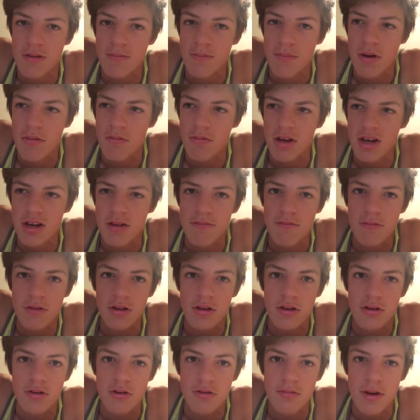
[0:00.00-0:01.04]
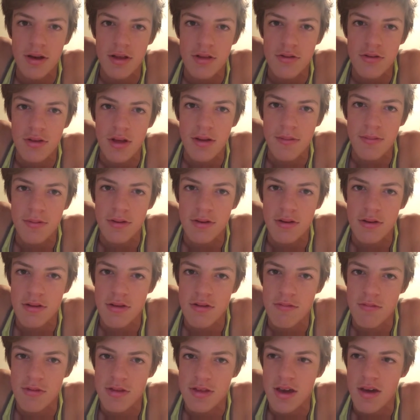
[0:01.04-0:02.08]
but we didn't really do much there because
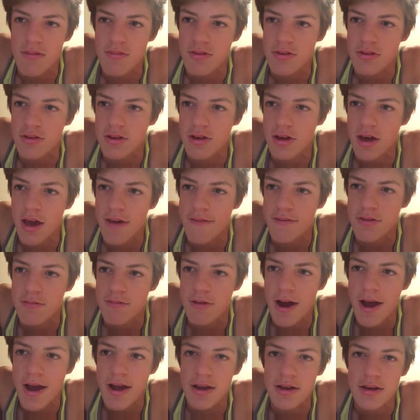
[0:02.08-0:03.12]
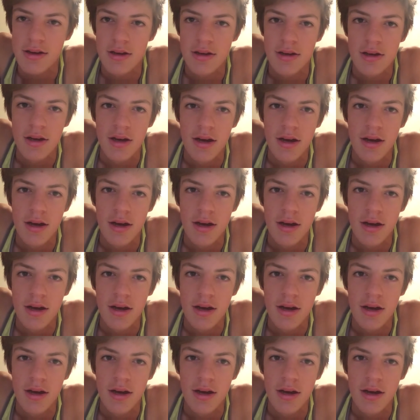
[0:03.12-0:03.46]
it was absolutely heavy rain.